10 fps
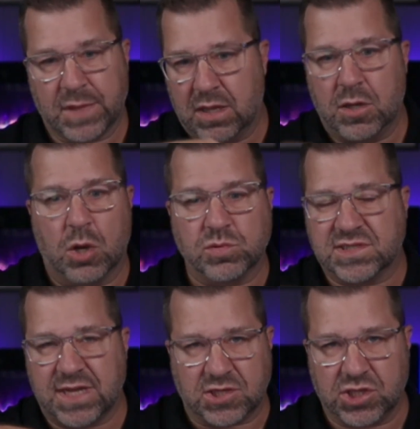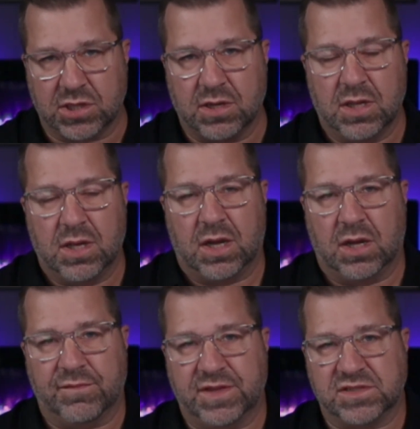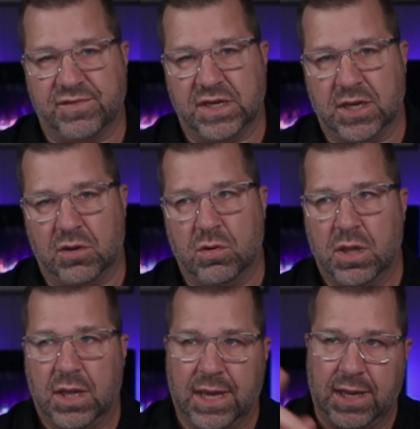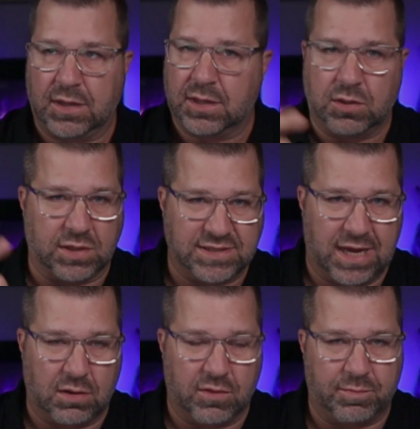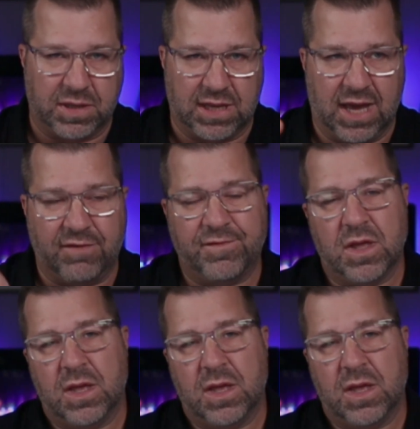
notes section of this video, and you can download the PDF.